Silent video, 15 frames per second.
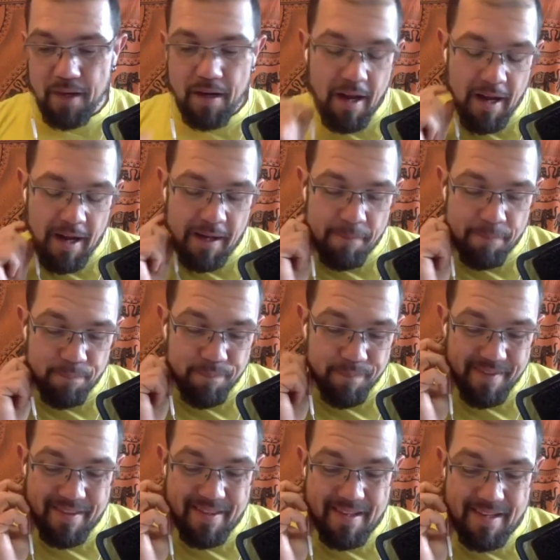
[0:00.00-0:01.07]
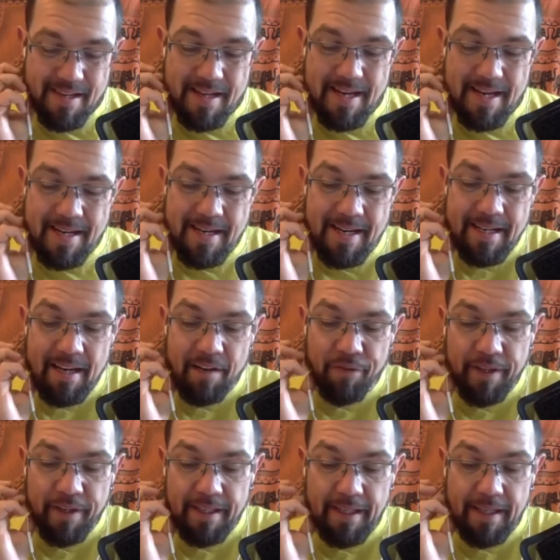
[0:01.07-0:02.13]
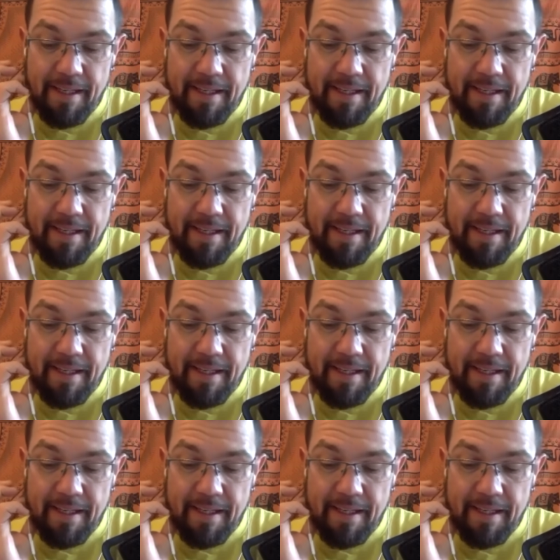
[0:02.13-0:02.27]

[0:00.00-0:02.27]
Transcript: Um, and and I think